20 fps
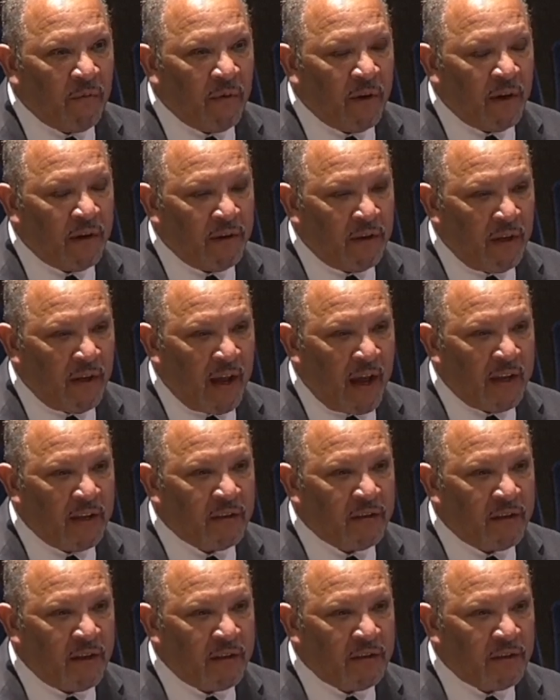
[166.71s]
Where
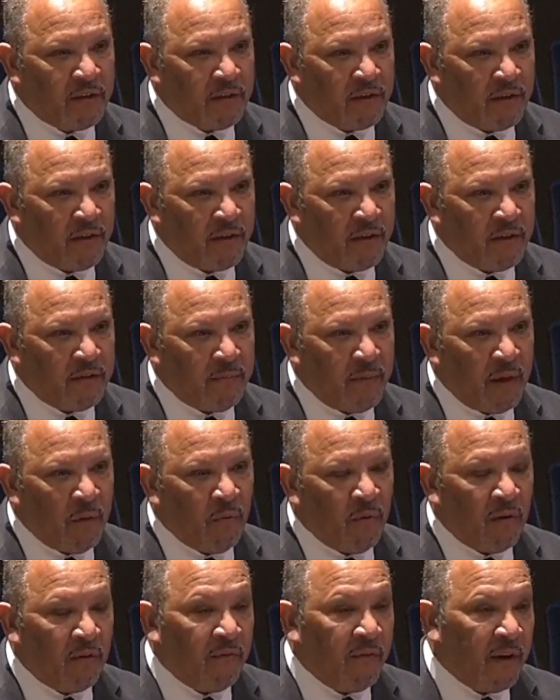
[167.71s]
United States attorneys may
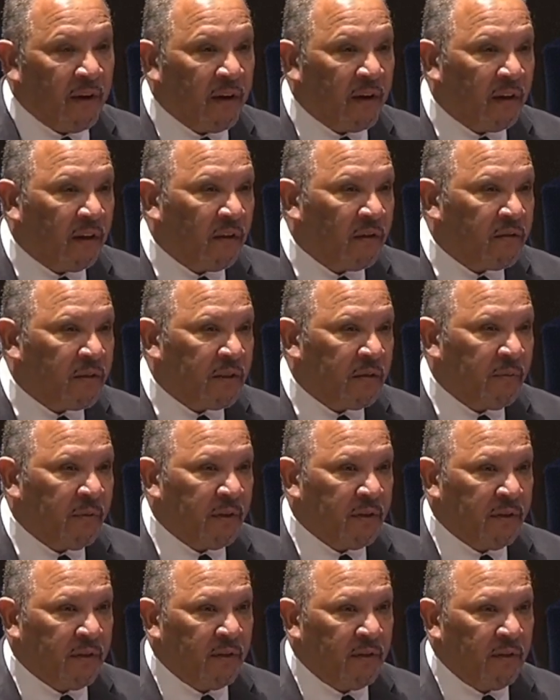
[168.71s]
work very closely
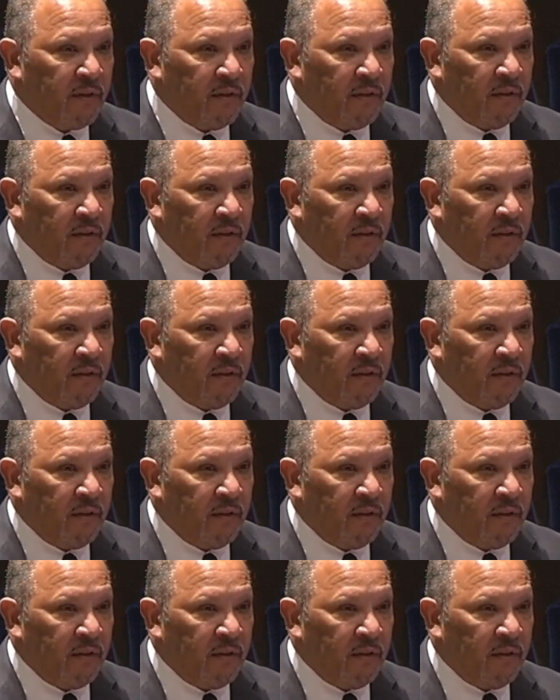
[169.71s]
with